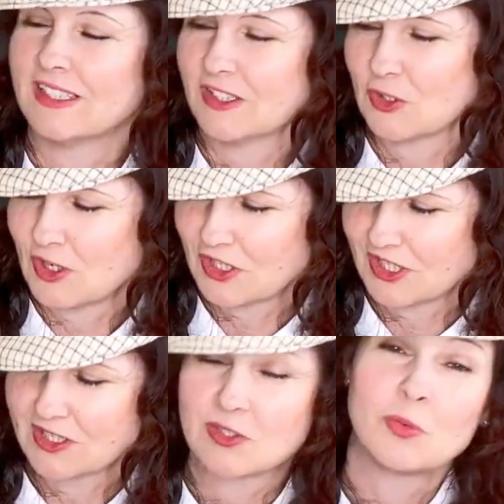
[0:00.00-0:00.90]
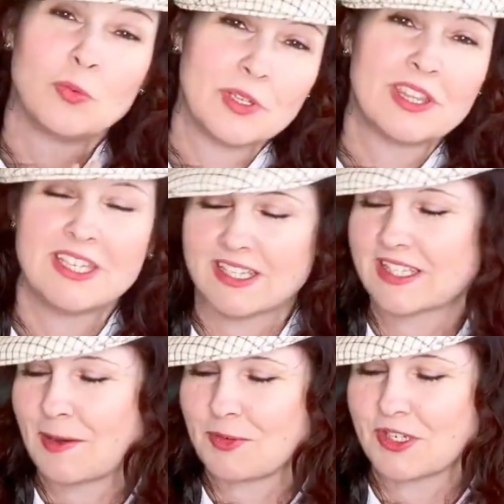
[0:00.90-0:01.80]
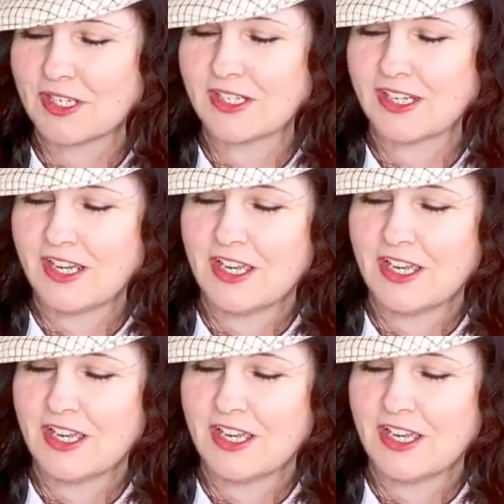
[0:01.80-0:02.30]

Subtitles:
illustrations, with the exception